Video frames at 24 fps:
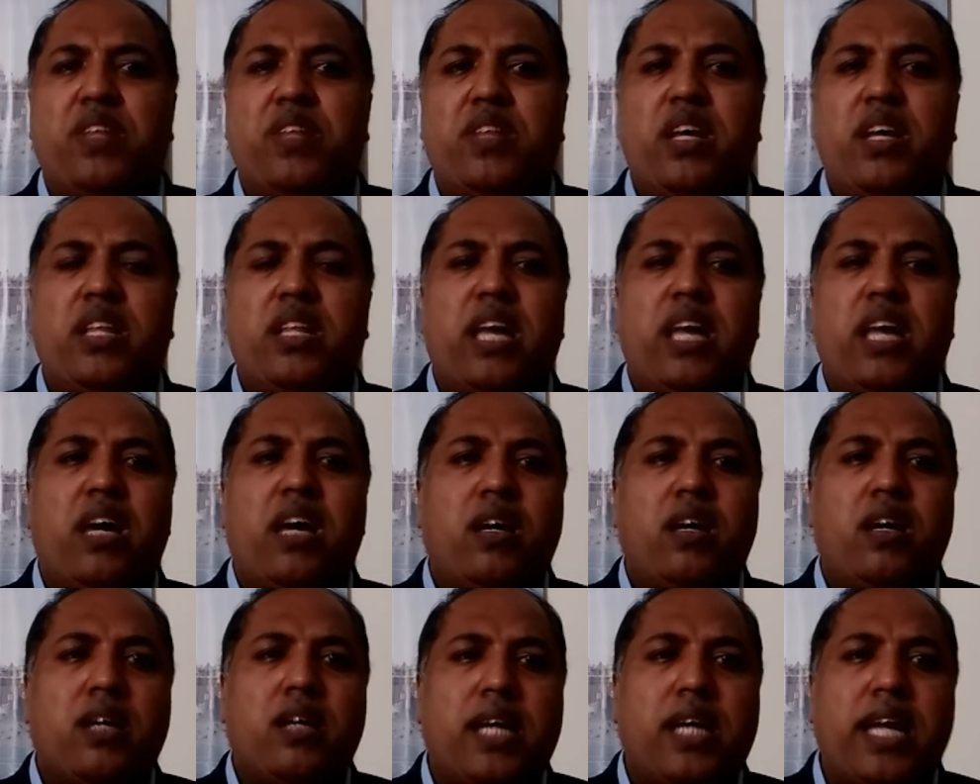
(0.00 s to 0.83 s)

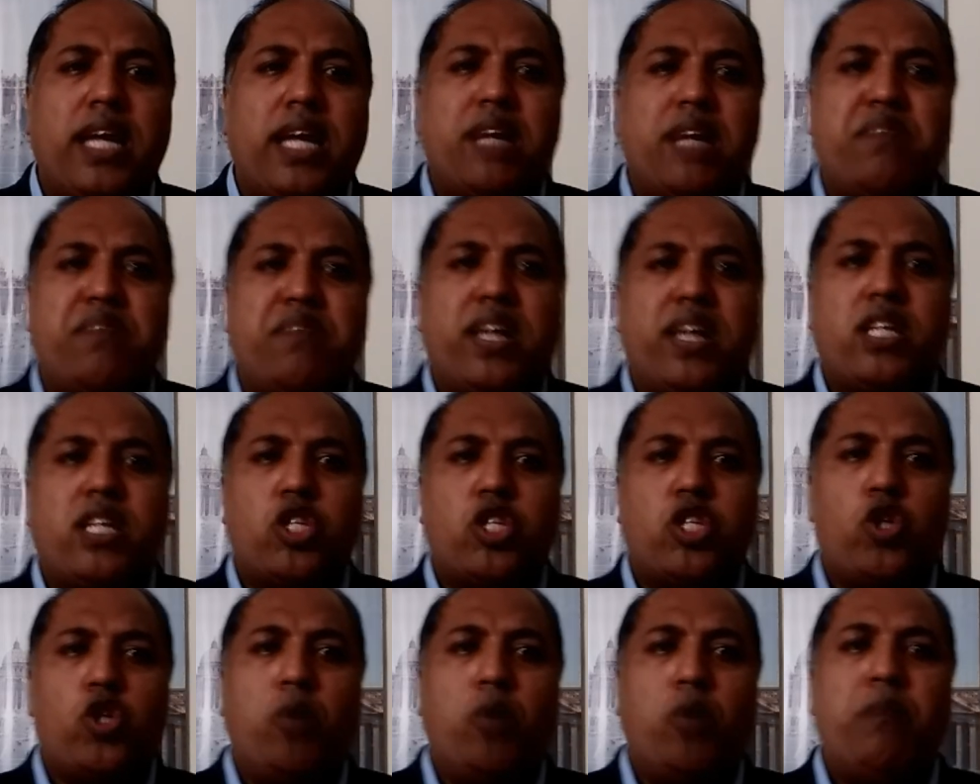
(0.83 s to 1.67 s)
they get
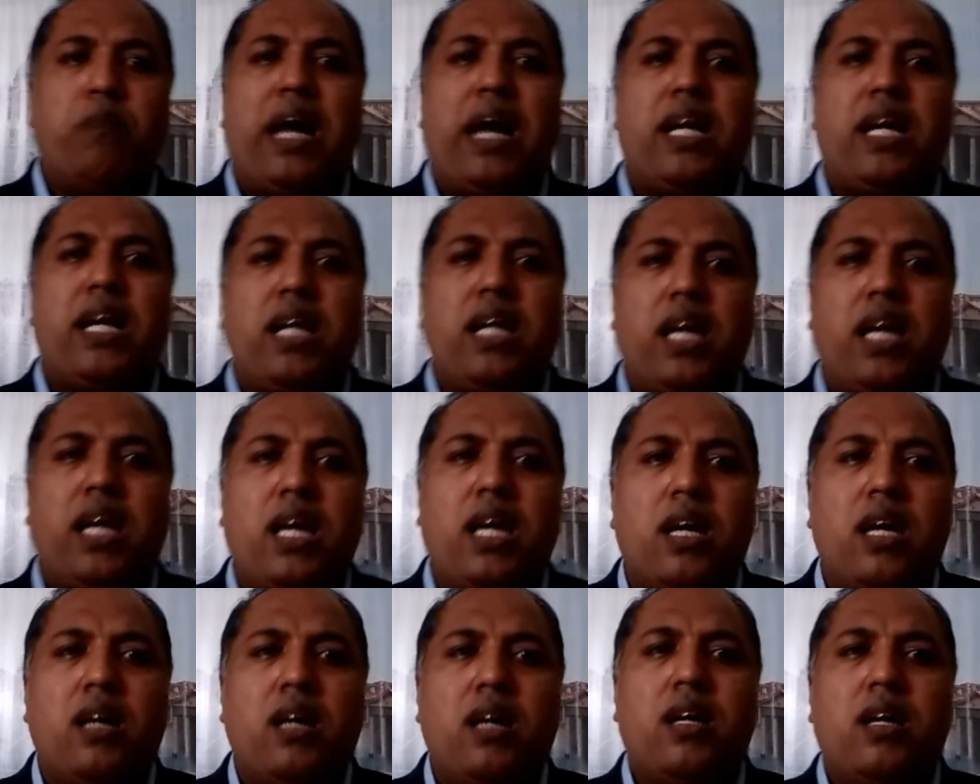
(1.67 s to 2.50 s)
affected so
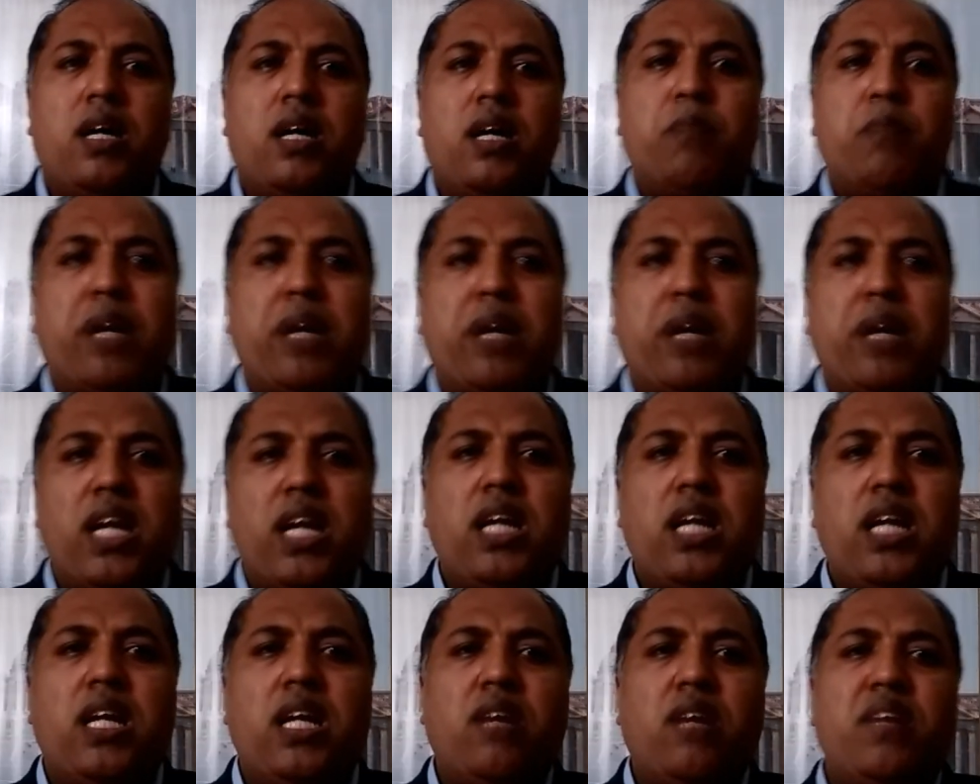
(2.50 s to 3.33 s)
badly,
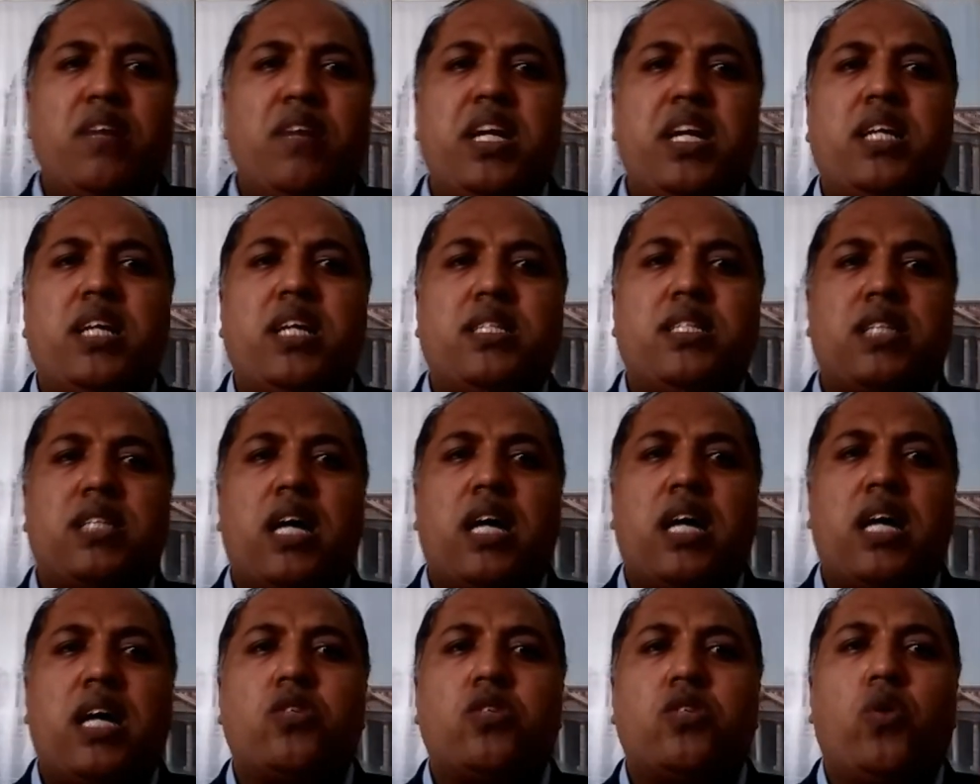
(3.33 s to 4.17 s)
particularly when it
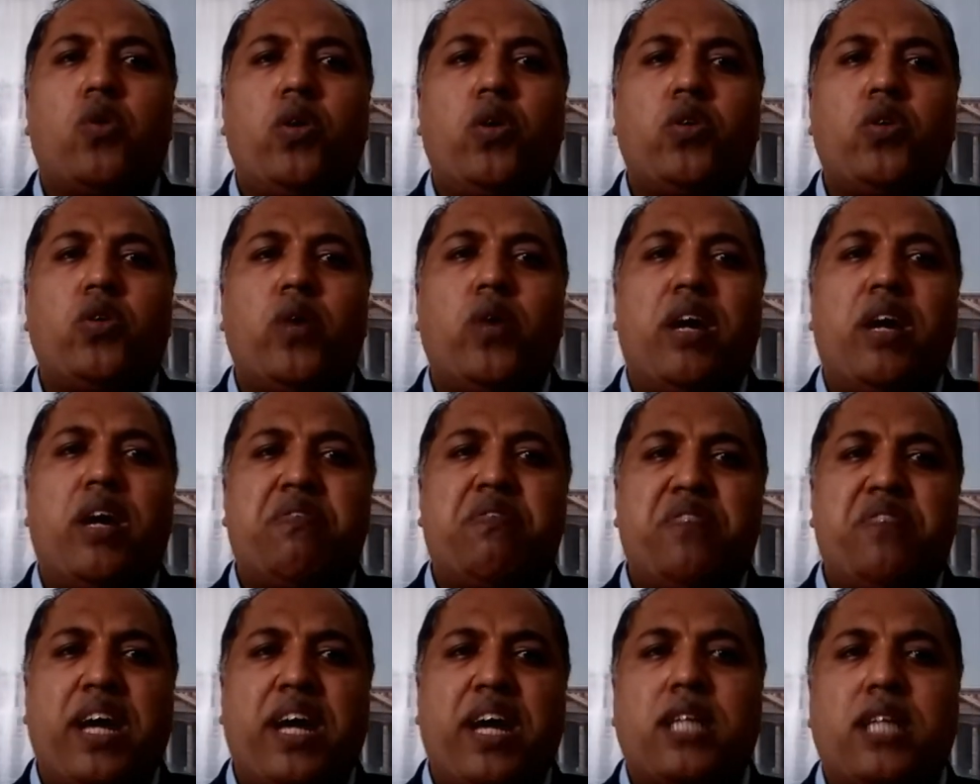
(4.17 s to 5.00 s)
starts going to
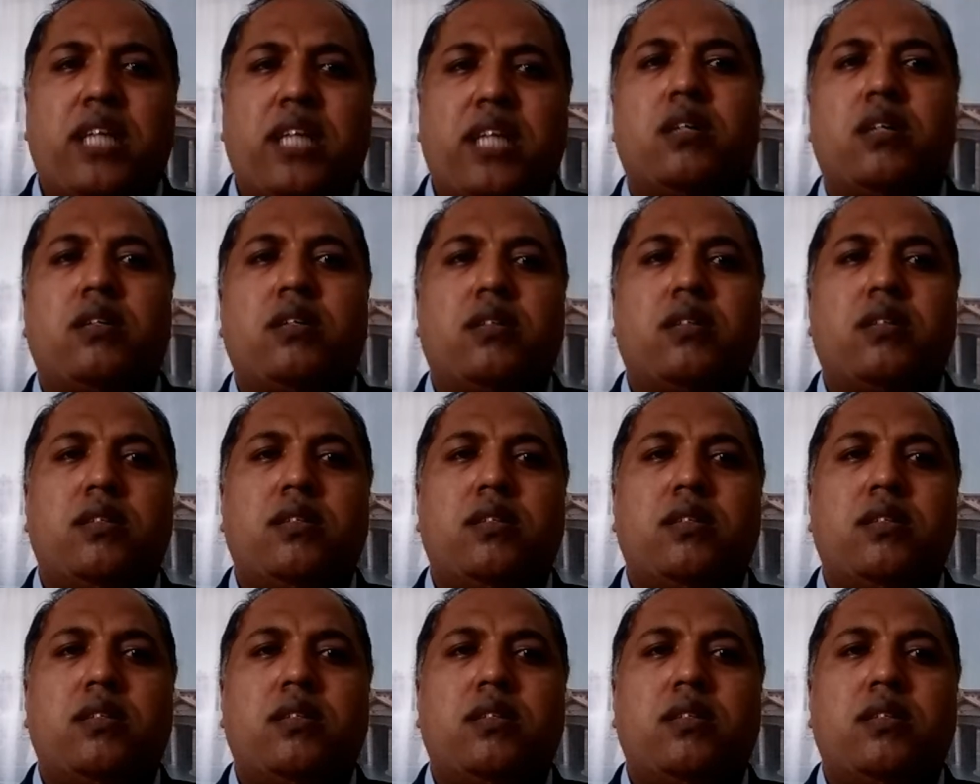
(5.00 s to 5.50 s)
affect